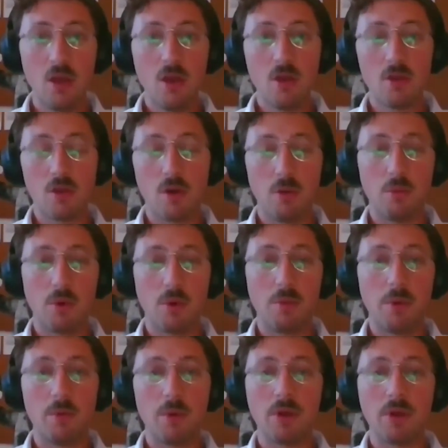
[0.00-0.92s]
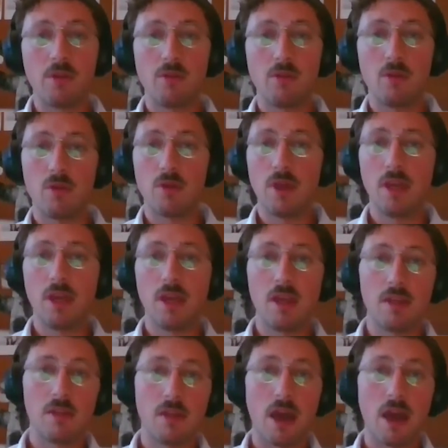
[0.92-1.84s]
So what we wanted to see
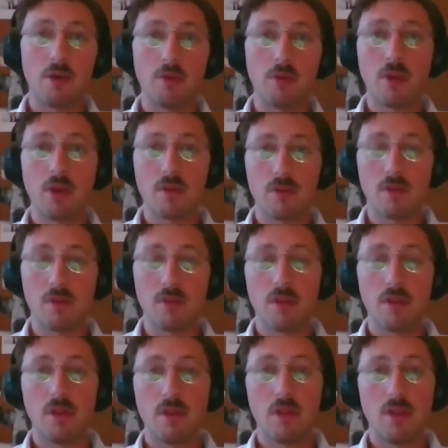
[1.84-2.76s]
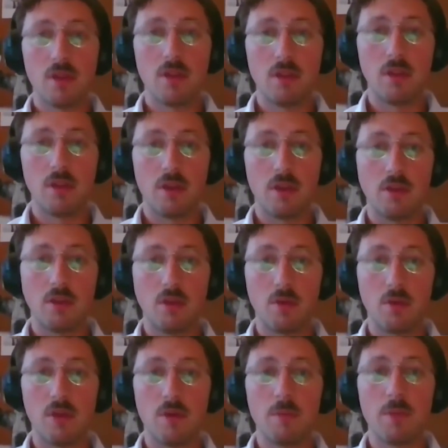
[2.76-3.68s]
is how does the
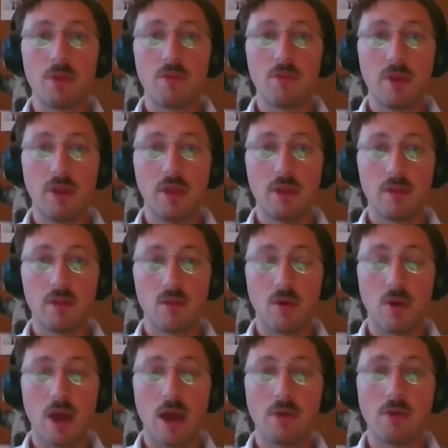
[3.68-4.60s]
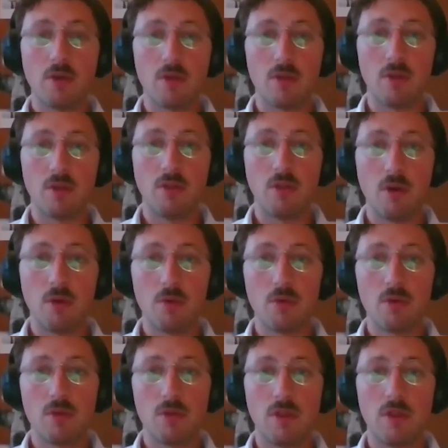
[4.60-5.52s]
dosimetry, so how does the
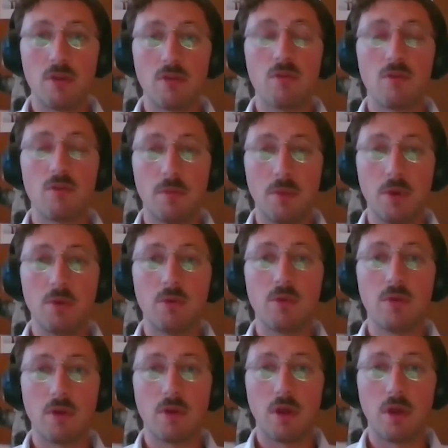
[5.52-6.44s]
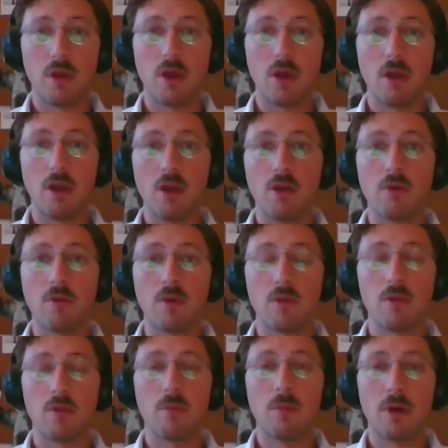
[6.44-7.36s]
dose distribute
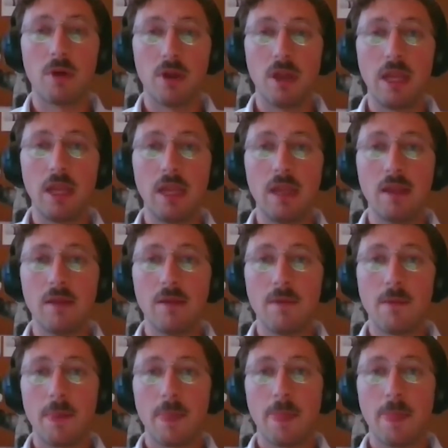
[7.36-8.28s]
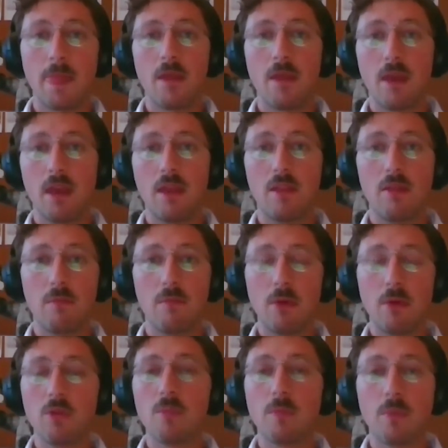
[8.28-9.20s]
across the body in
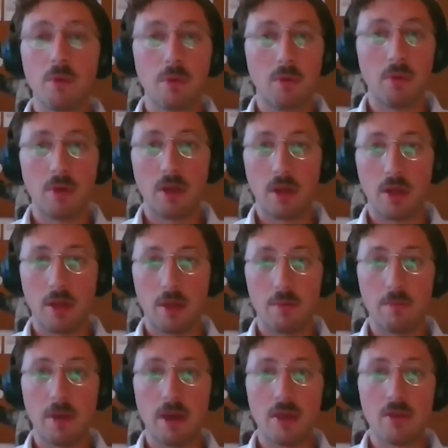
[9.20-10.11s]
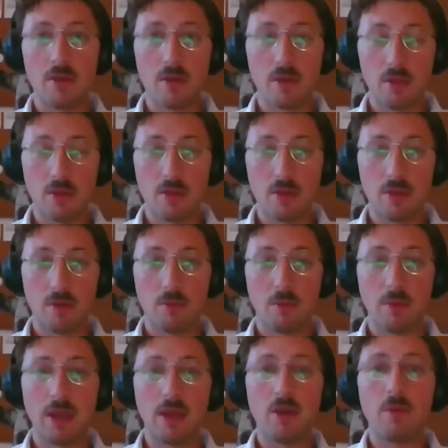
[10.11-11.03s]
multiple patients
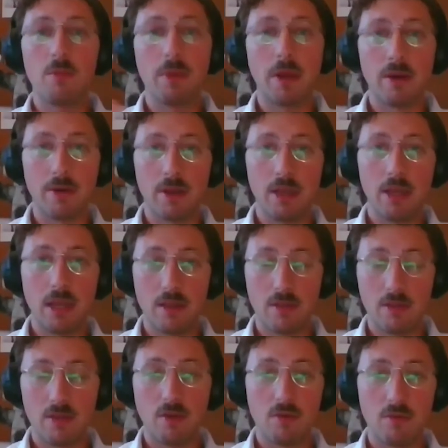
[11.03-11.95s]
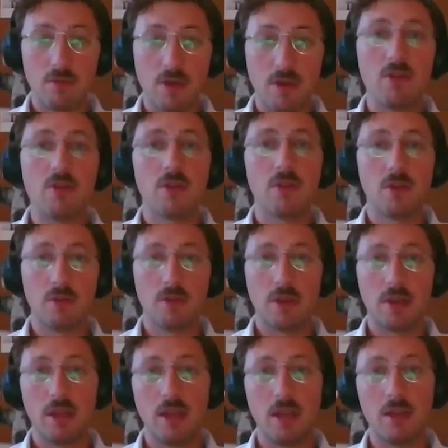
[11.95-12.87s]
when comparing this conventional
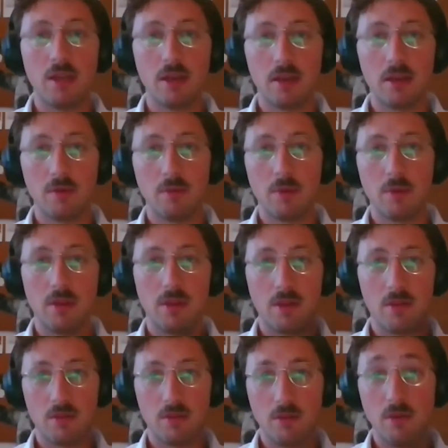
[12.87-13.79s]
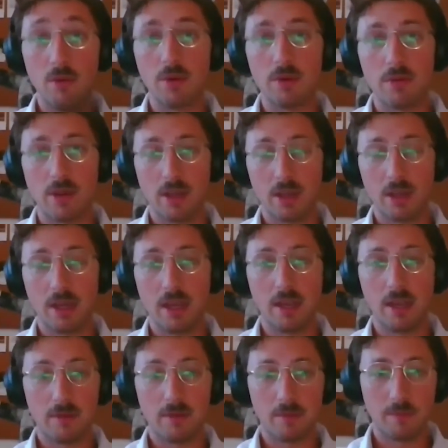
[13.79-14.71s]
technique with this newer technique.